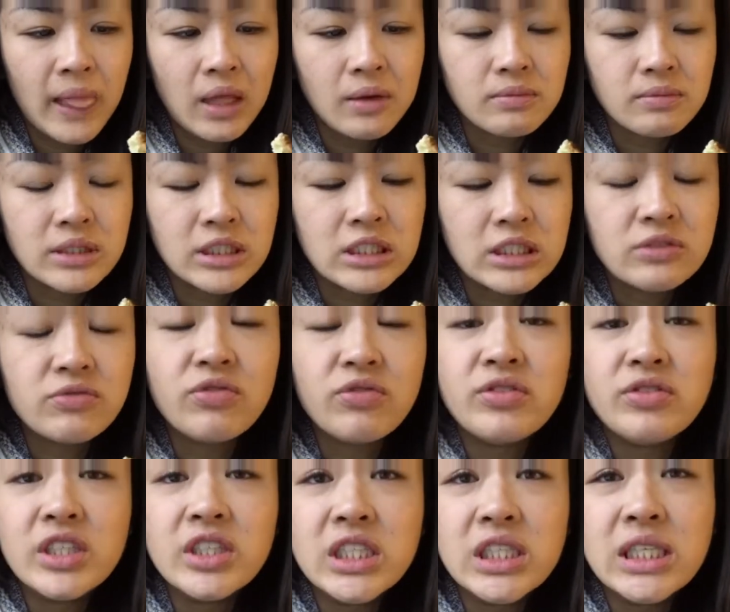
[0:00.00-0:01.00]
but it's
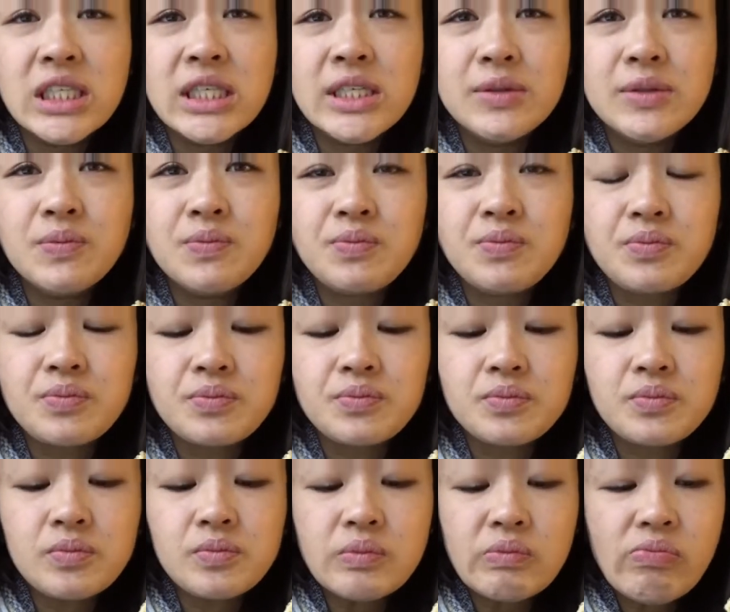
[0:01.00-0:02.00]
really
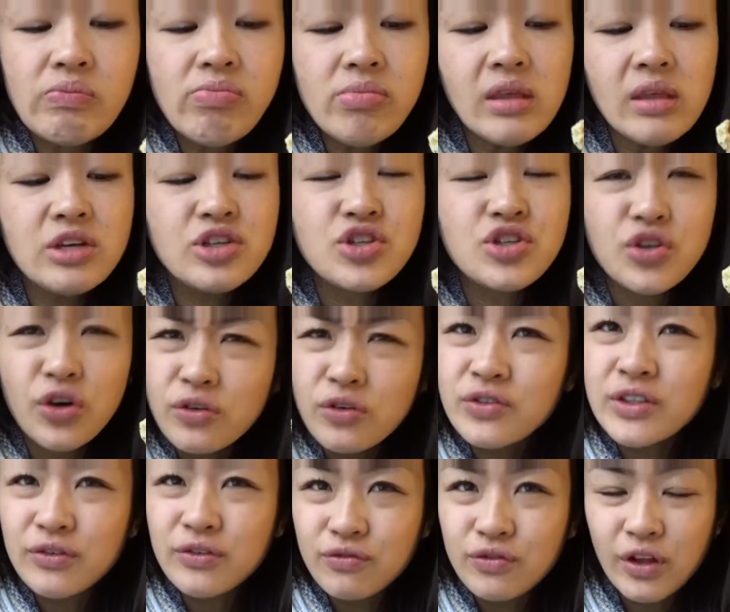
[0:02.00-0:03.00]

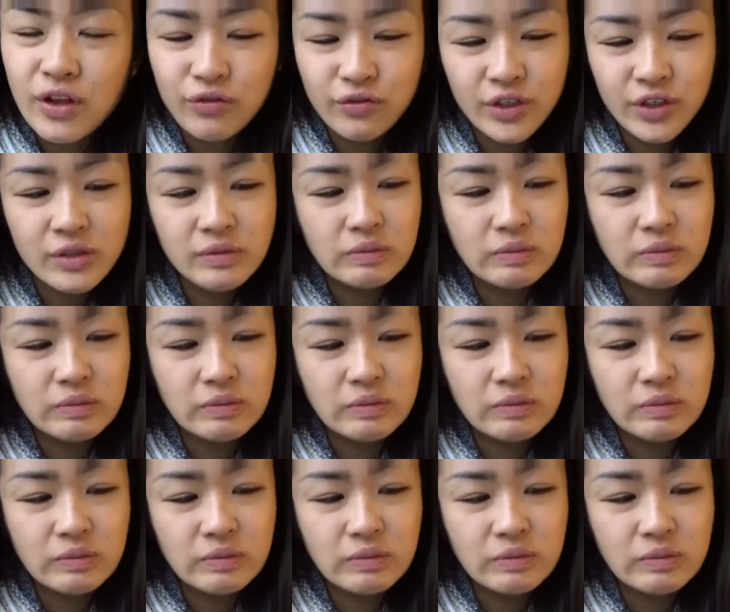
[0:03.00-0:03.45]
soft and fluffy.